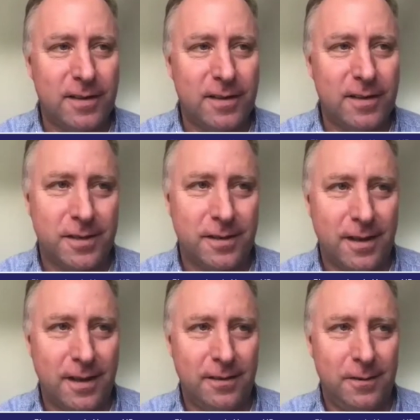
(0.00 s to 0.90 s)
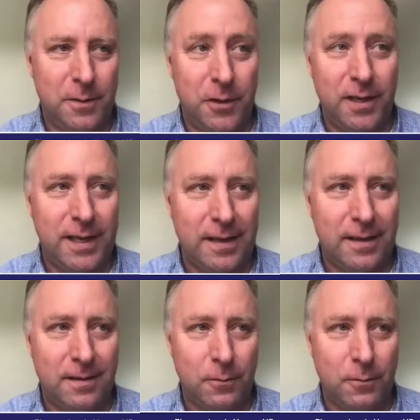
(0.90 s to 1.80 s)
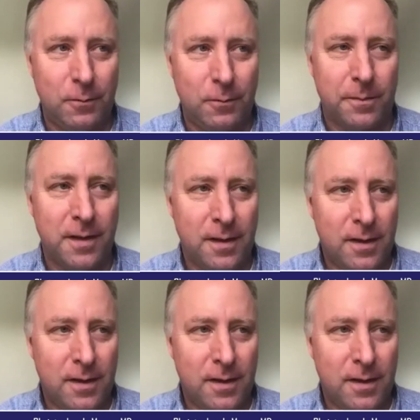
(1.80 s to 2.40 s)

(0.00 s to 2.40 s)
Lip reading: patient and you communicate with them,